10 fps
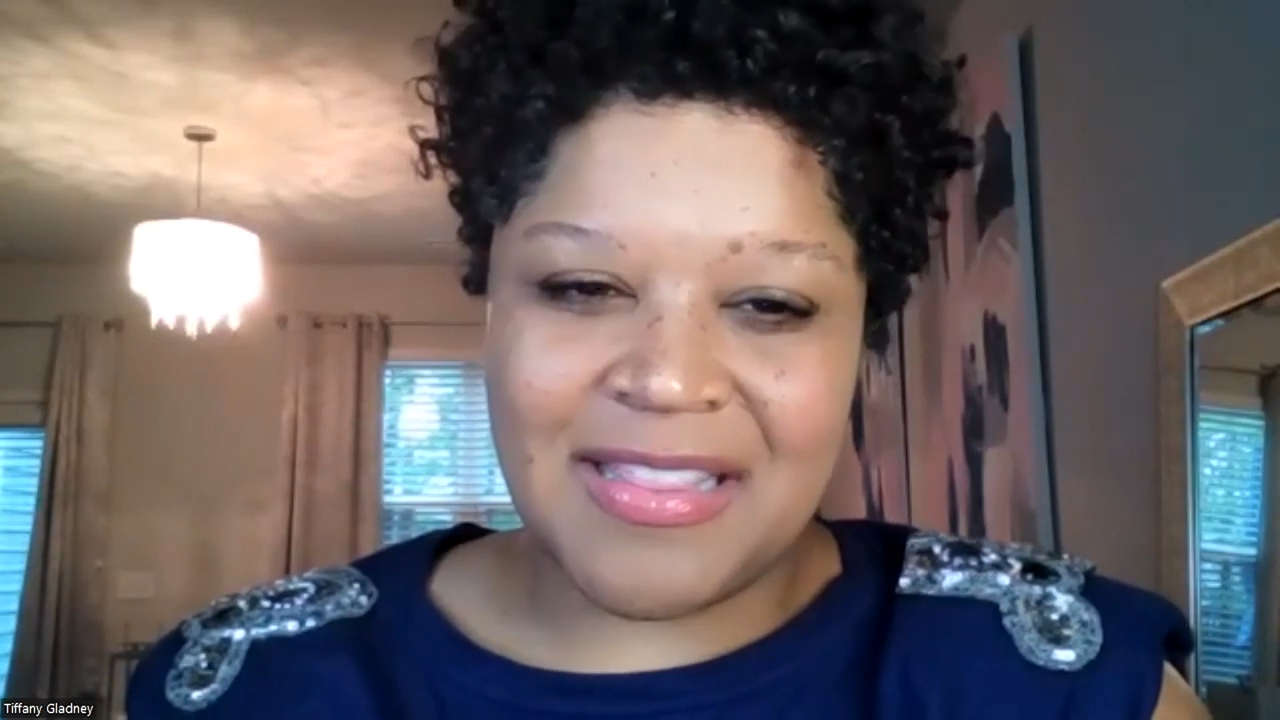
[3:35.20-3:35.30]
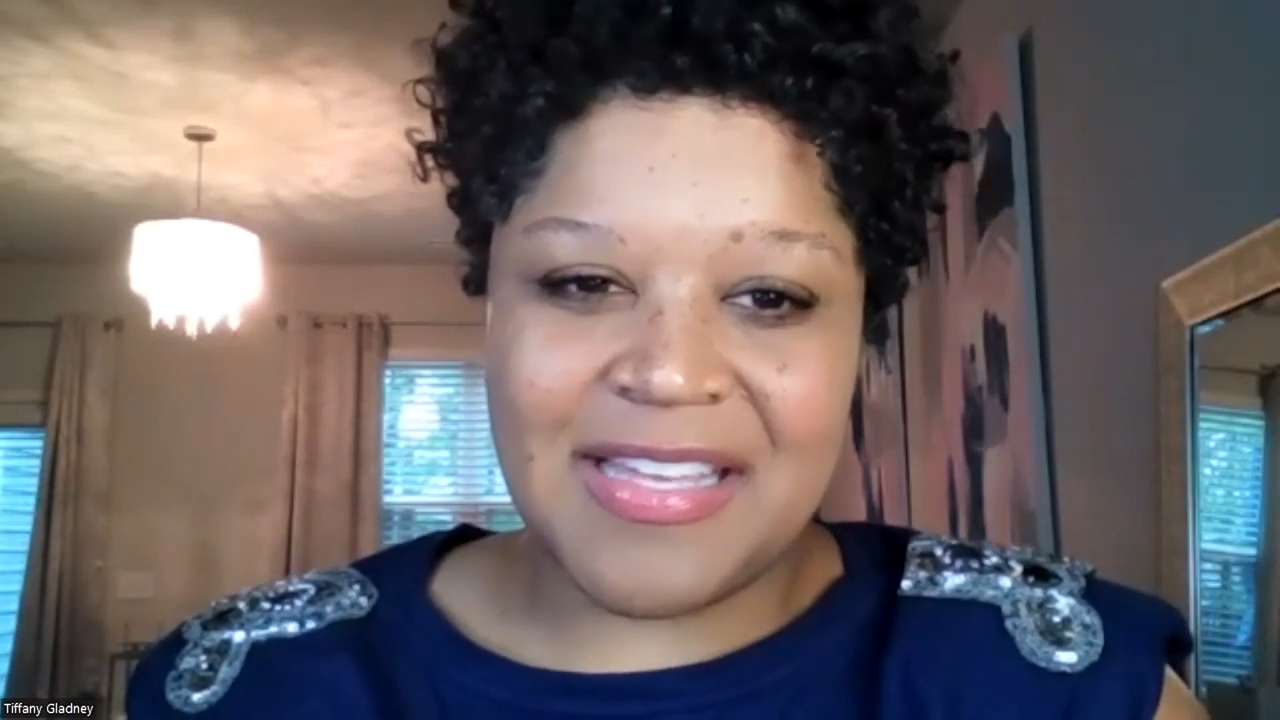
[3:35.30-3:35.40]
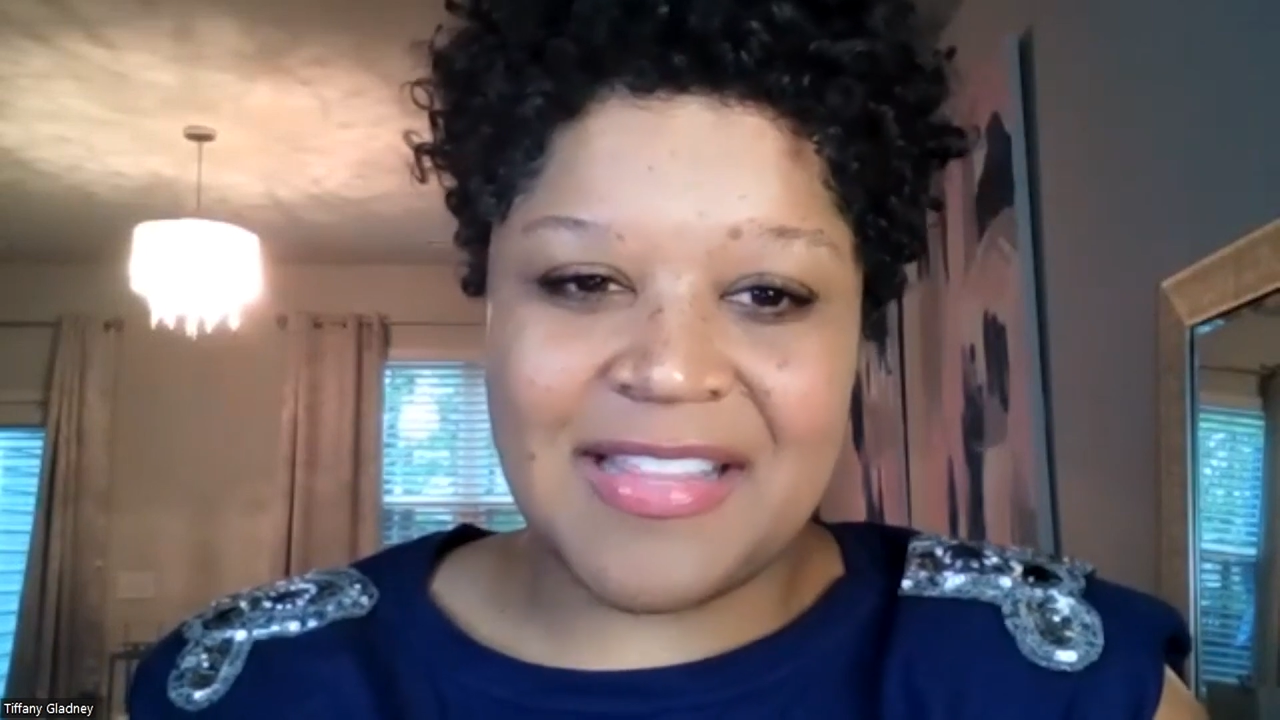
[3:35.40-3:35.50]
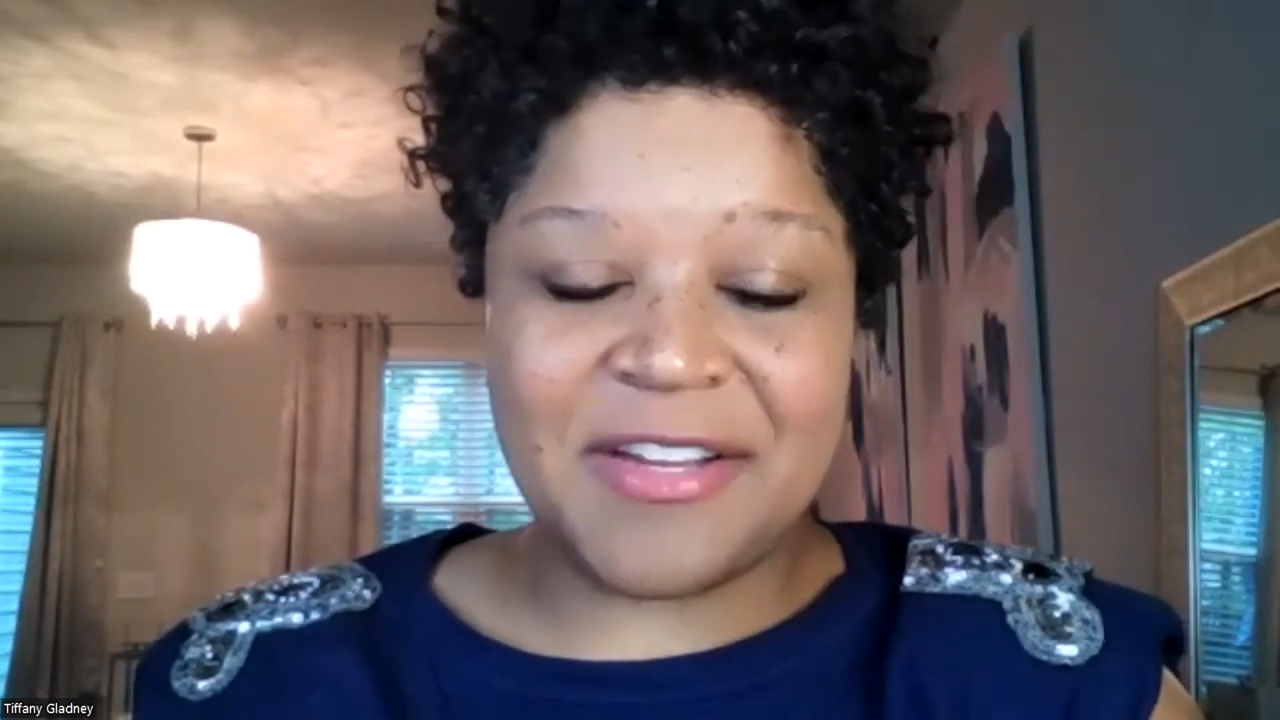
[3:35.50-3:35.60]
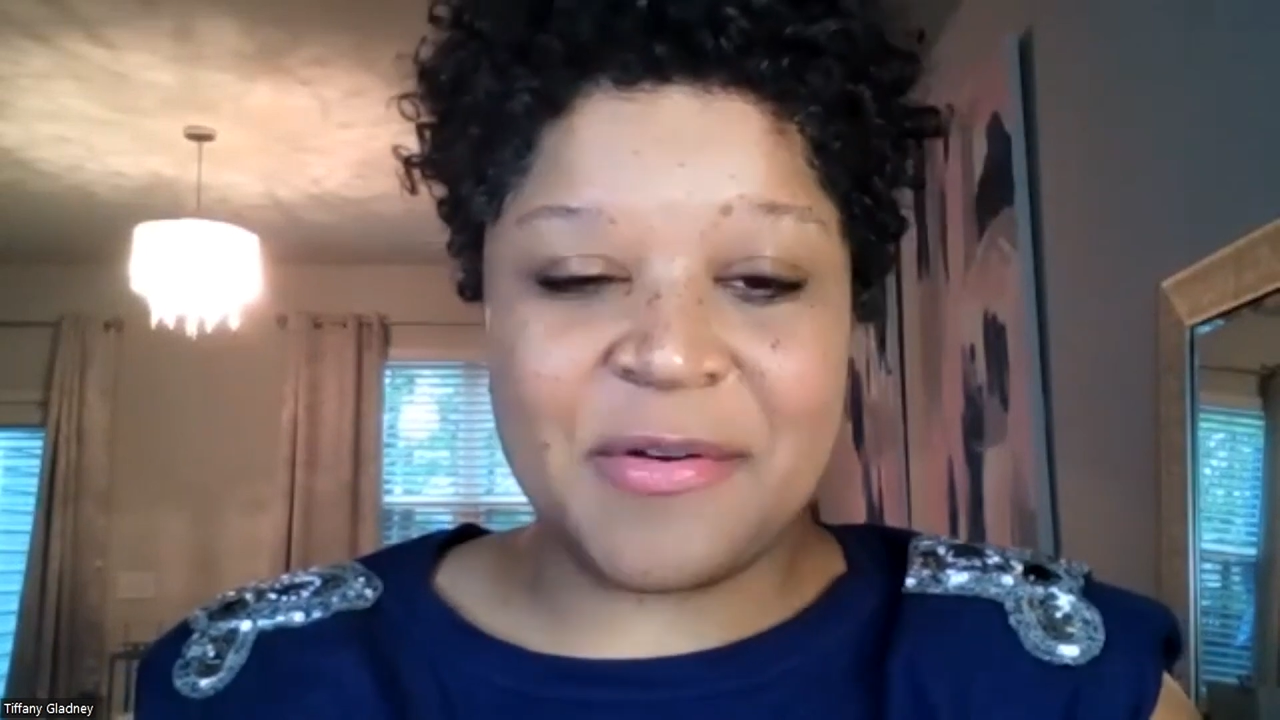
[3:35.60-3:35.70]

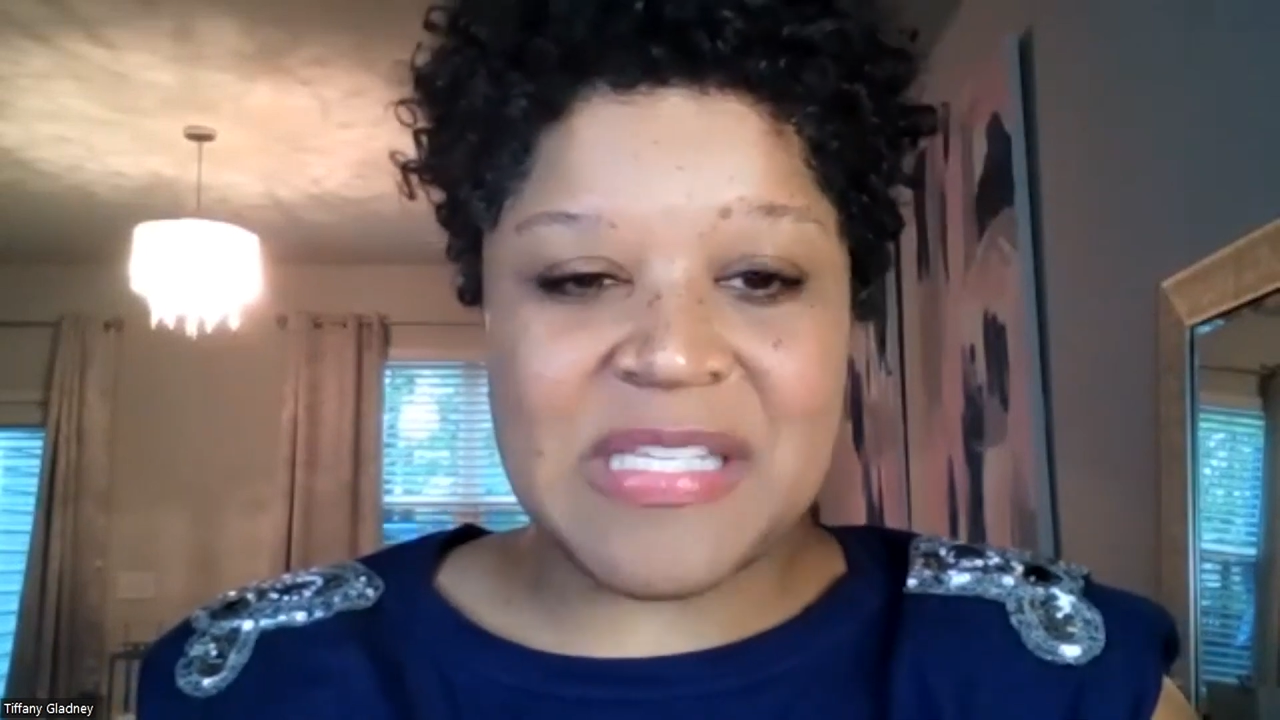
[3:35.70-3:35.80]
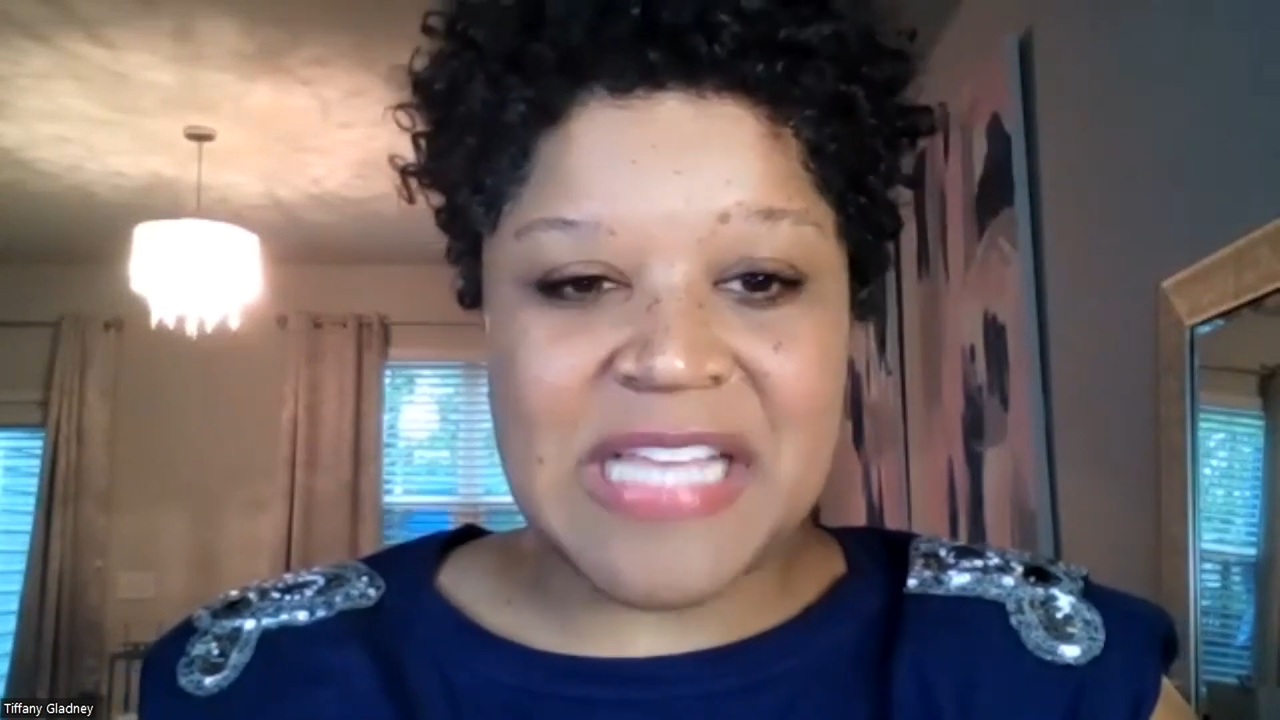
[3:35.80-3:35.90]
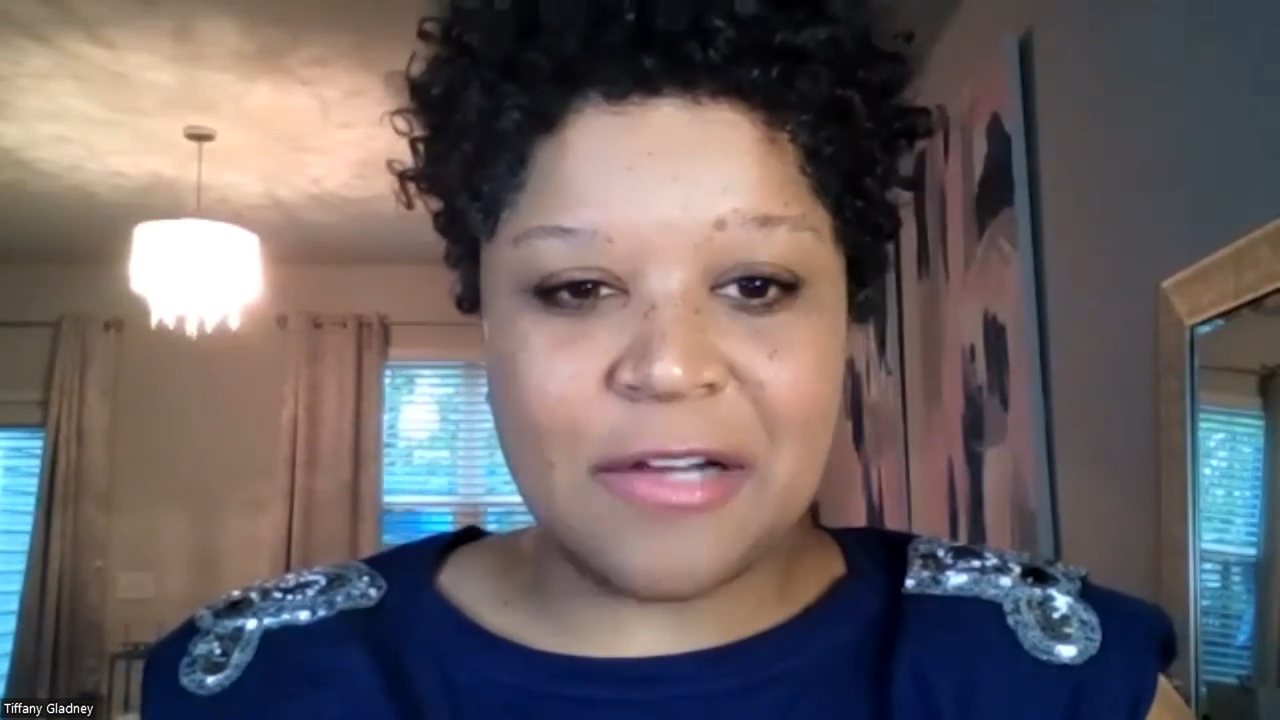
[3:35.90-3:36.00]
Then there was